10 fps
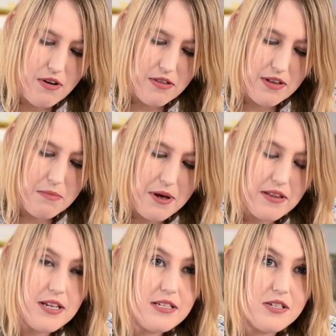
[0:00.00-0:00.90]
Great thing
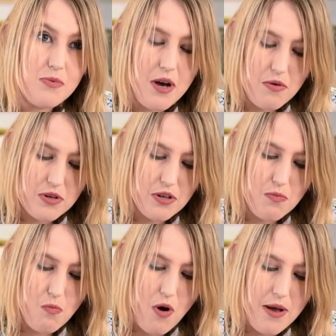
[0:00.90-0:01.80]
about this as well, you
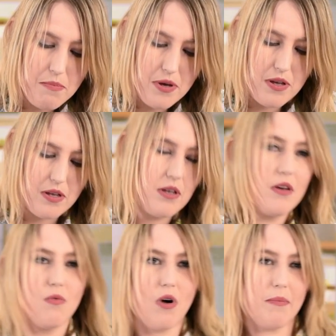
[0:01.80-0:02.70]
can wipe
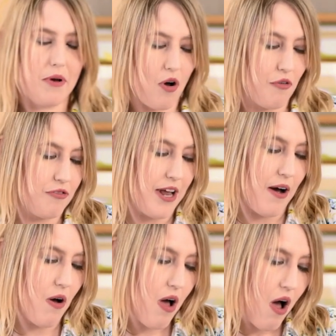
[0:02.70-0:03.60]
it off.
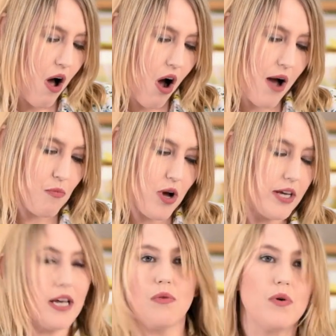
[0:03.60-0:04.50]
Now, I'm
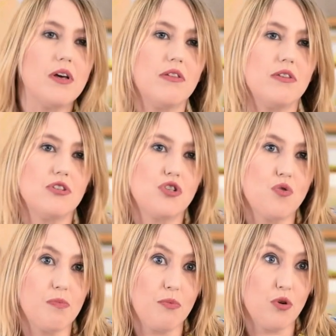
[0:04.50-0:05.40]
working with
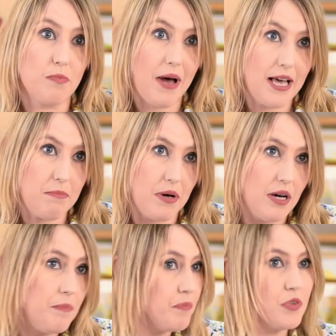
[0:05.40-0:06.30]
chalkboard
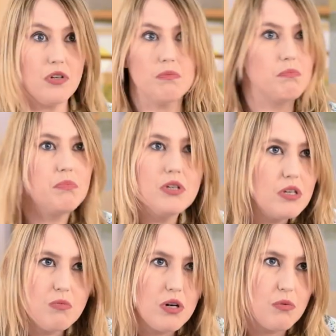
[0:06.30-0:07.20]
paper, but you
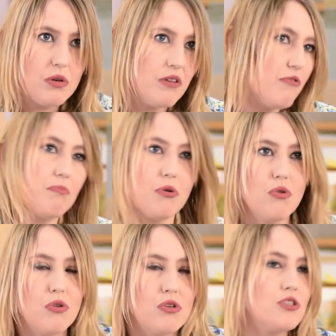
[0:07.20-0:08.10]
can work with
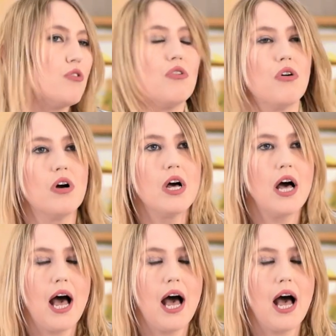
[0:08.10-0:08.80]
board or